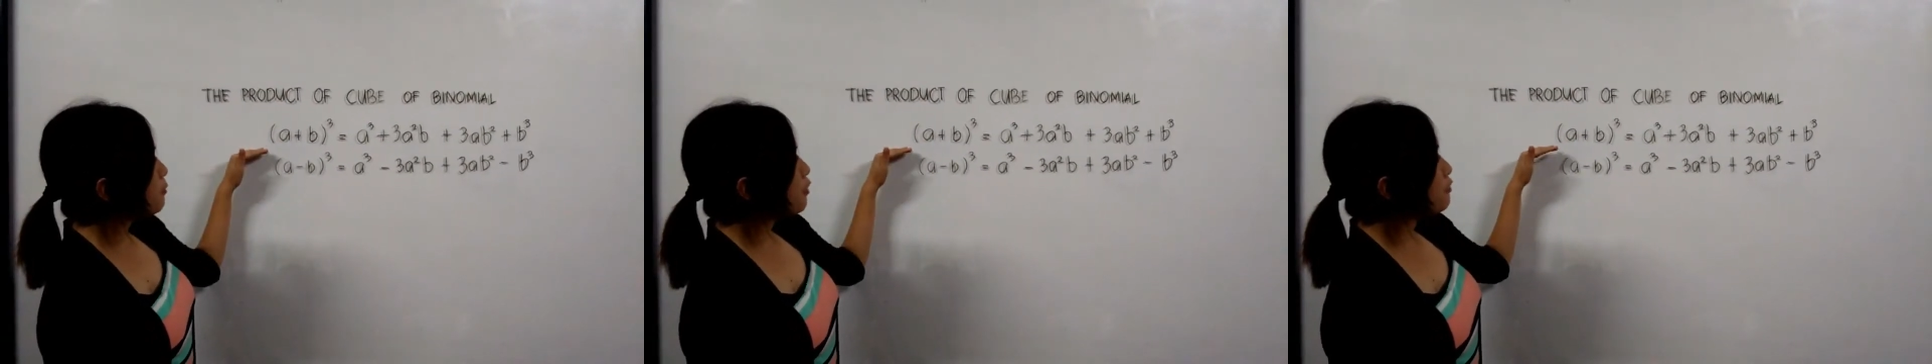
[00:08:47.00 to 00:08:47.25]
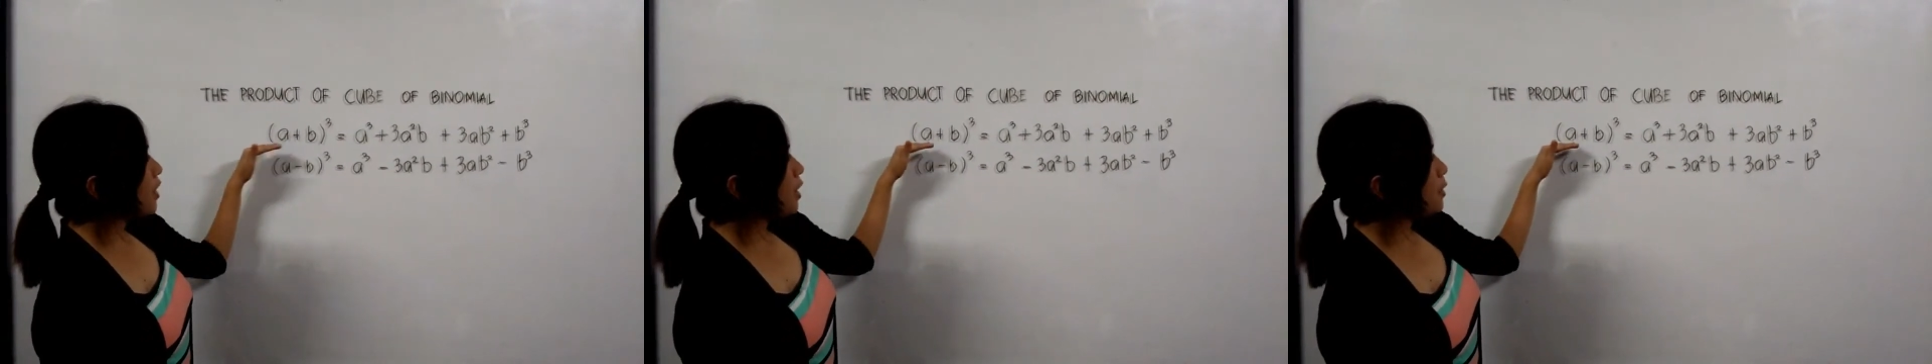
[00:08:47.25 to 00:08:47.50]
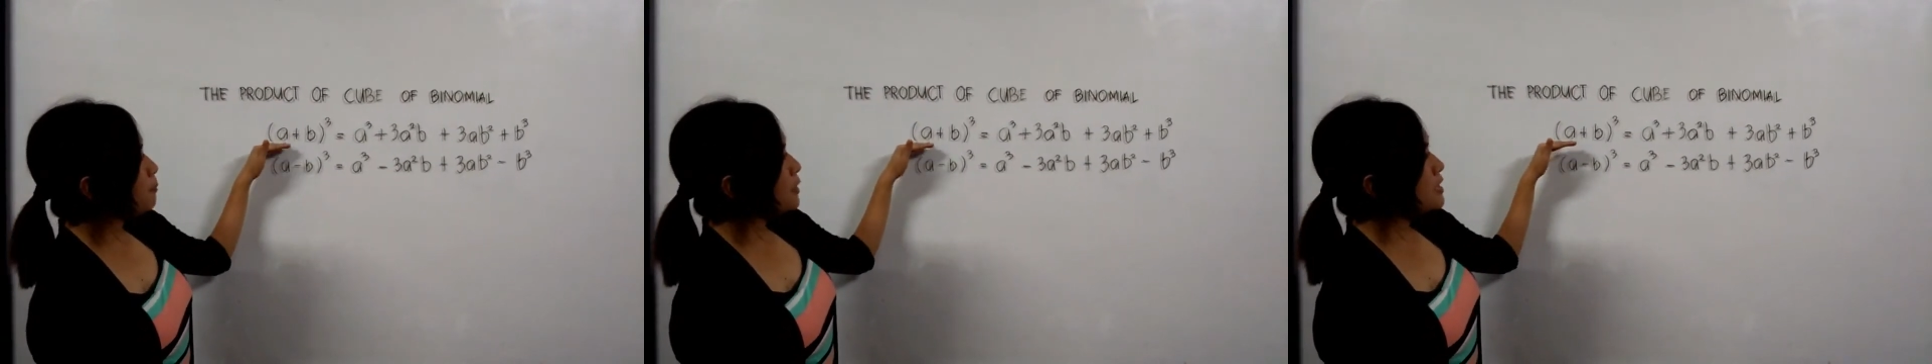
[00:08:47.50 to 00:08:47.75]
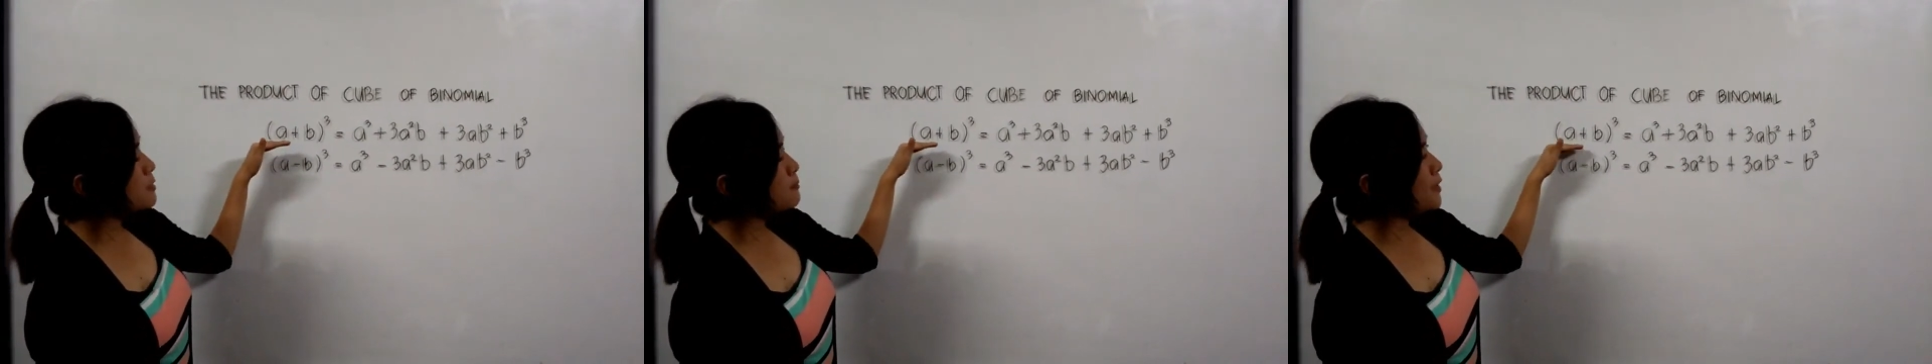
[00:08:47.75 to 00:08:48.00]
cube of a
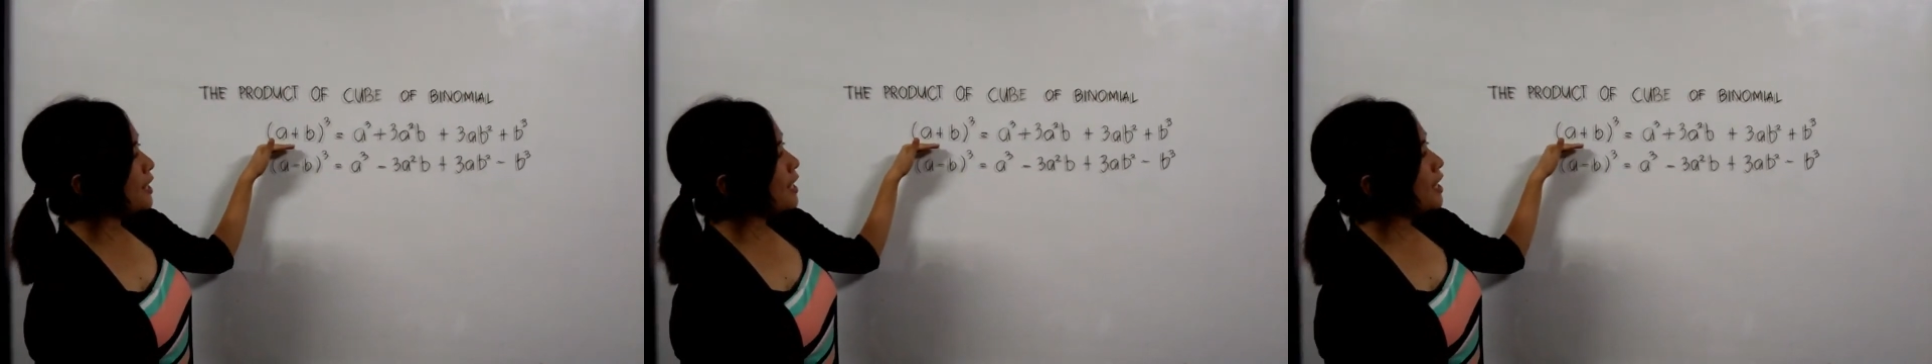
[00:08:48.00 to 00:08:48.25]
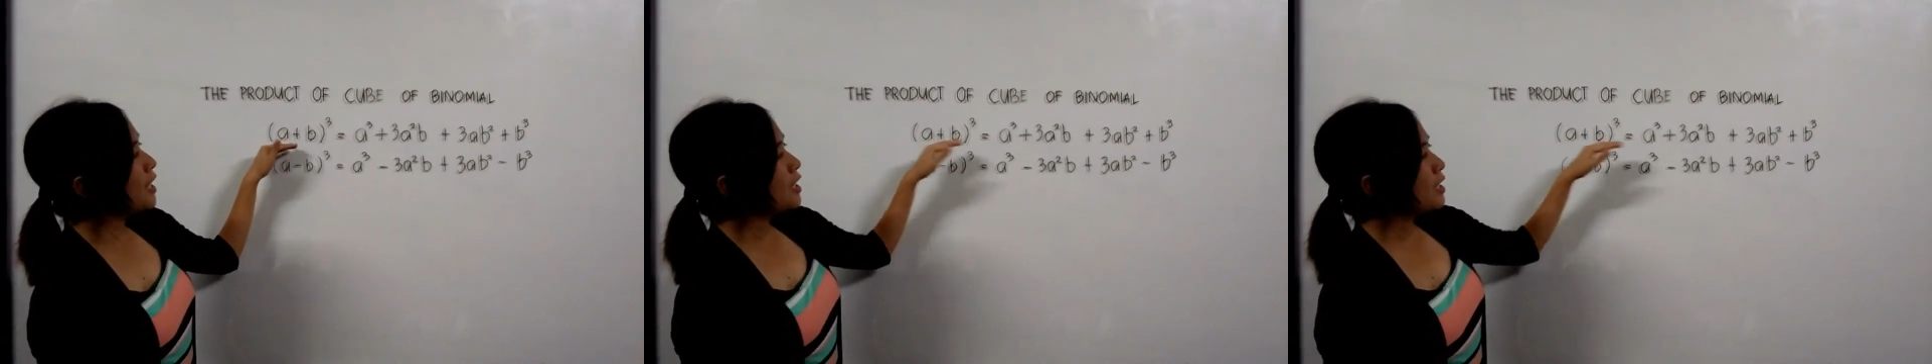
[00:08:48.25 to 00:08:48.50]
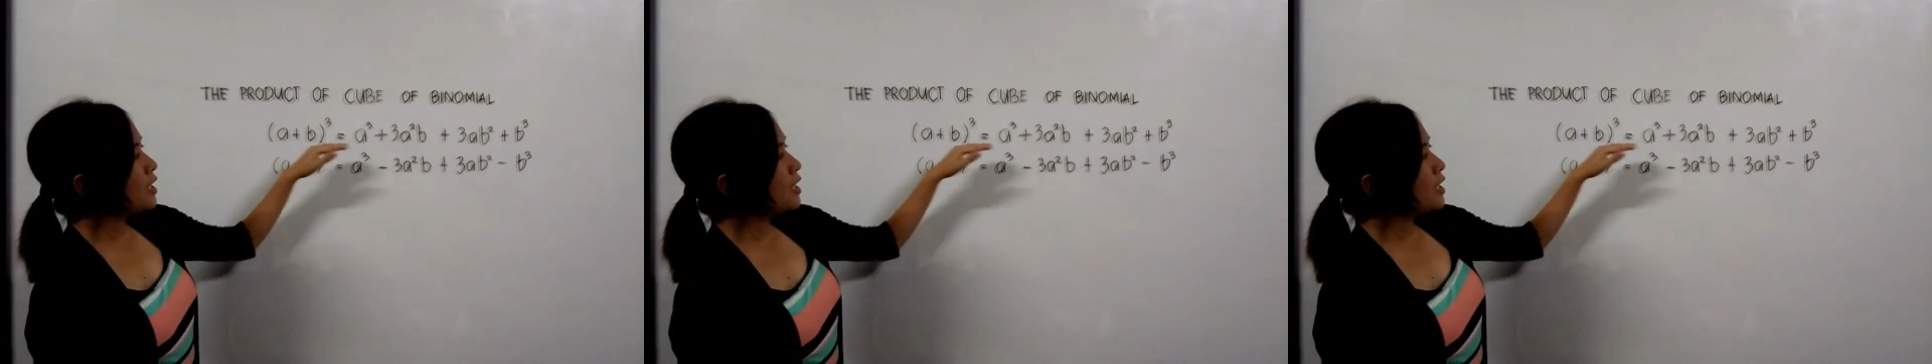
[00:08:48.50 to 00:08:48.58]
plus b